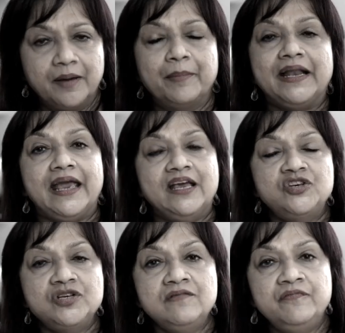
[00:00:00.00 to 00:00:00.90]
But
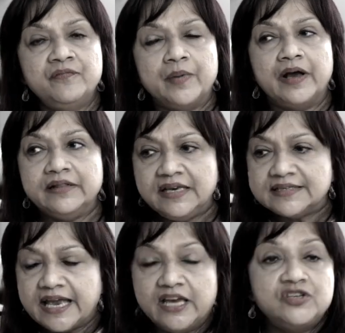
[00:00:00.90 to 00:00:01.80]
Asian
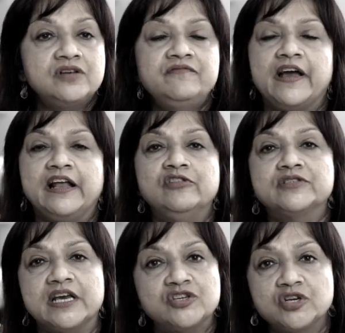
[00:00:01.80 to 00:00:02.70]
these Asian
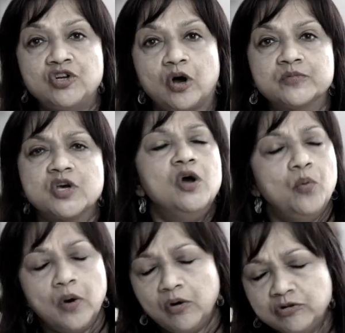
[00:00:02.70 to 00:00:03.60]
values, Asian norms
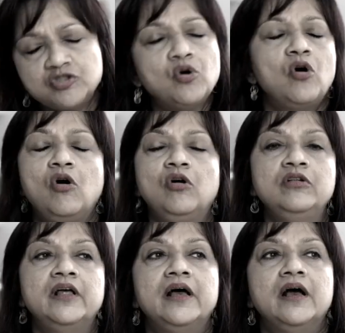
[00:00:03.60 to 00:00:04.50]
were also
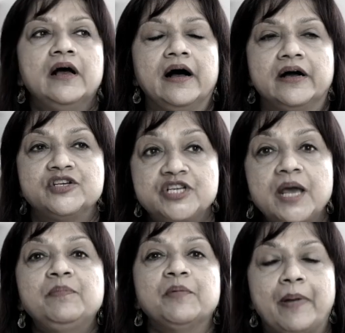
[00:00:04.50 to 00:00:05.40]
all uh,
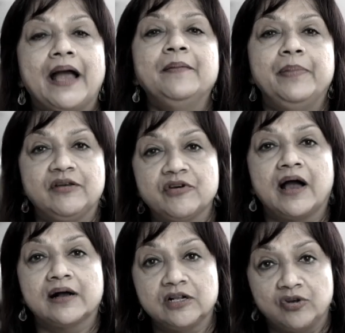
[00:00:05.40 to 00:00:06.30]
shaped by
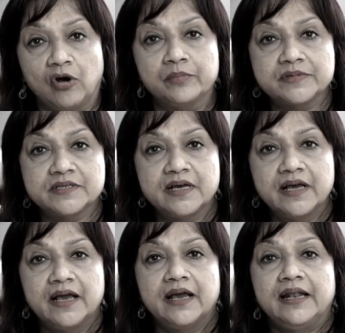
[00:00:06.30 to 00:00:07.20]
patriarchal norms.
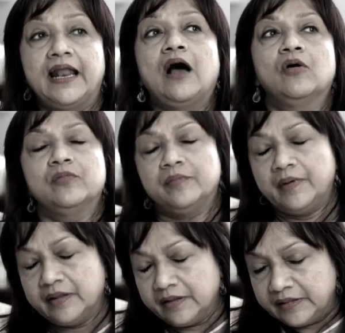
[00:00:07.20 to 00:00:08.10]
Now,
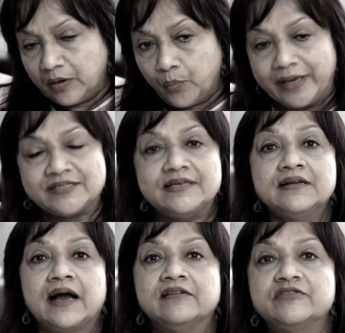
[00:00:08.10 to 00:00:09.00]
the
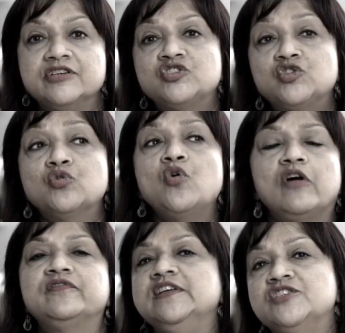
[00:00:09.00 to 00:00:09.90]
Western countries threw
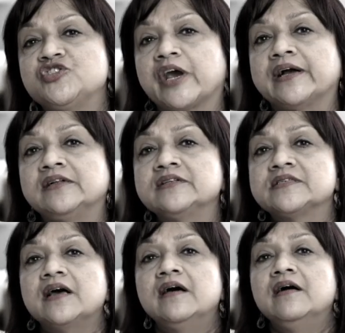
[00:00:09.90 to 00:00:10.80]
off these
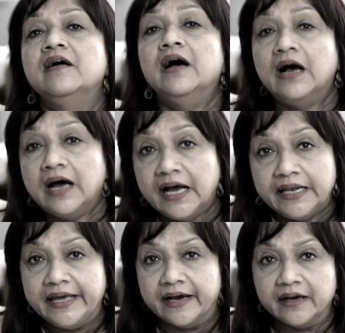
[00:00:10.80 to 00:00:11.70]
shackles
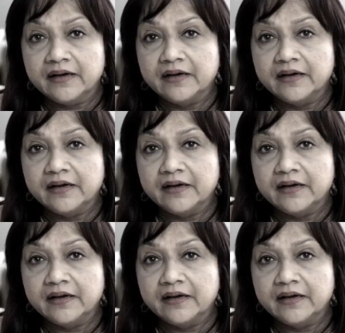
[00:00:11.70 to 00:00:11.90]
earlier